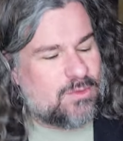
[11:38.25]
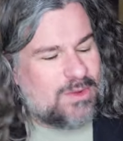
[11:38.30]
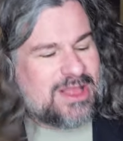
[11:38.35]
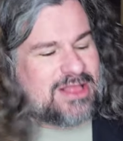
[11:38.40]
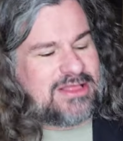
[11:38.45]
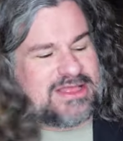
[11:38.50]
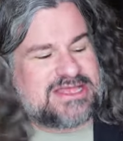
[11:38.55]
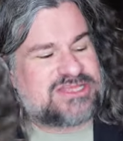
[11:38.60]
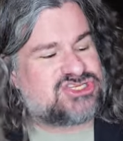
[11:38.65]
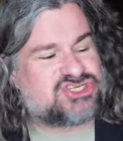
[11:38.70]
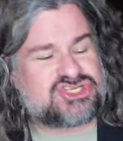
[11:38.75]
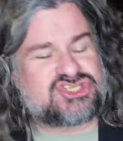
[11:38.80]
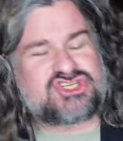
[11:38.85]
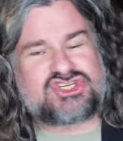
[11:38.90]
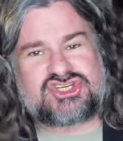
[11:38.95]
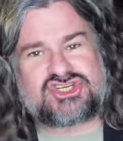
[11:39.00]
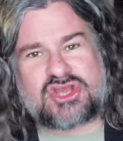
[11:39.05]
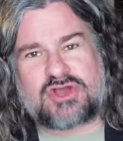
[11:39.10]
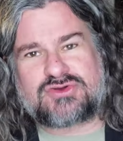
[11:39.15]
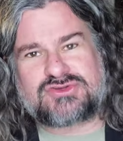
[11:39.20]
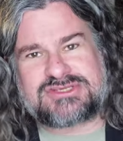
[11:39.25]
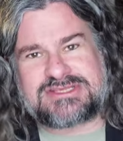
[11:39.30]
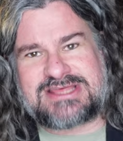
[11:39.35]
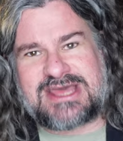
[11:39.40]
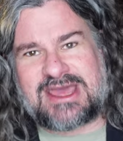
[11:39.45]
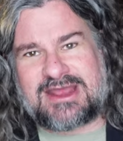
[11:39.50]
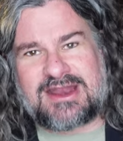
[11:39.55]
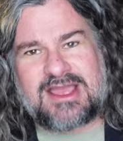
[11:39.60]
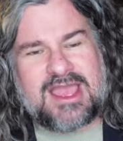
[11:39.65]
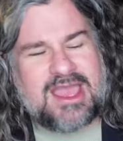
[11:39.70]
Well, it just shows
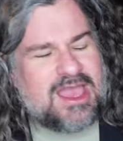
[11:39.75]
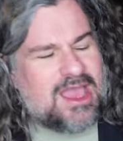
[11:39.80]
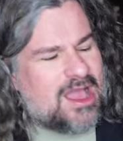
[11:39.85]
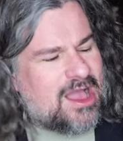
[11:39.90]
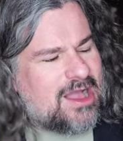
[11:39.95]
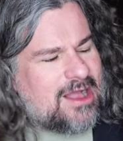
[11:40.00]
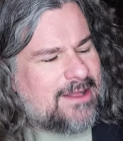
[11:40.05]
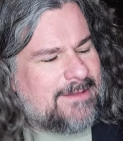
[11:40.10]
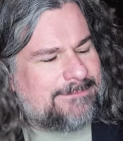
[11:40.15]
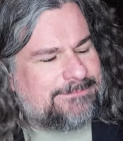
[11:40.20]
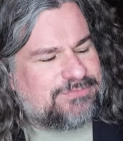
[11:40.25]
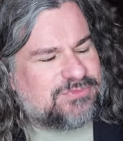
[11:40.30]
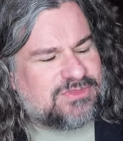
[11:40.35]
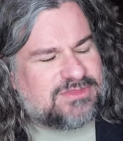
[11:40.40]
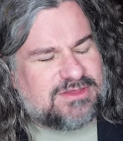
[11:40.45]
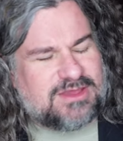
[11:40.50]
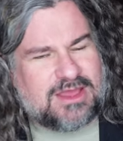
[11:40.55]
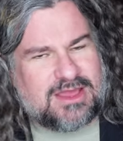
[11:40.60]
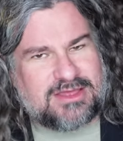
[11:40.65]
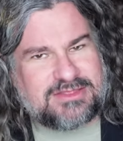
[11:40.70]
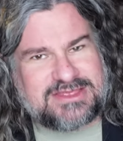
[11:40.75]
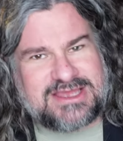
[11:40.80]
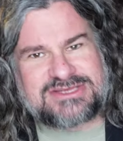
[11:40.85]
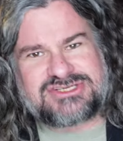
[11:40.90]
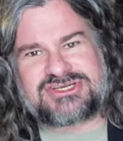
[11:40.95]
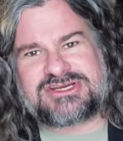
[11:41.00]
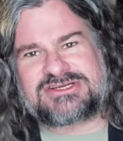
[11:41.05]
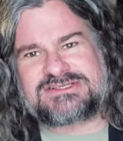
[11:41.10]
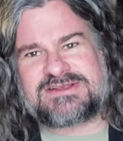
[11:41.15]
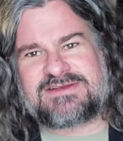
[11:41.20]
that the
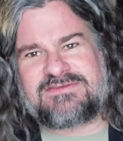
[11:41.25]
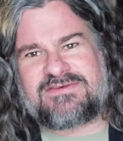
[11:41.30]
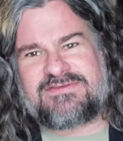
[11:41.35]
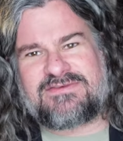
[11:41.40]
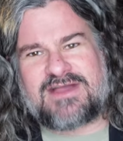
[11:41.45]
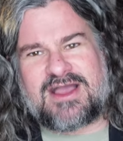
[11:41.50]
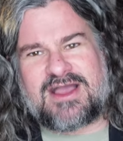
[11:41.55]
engineers at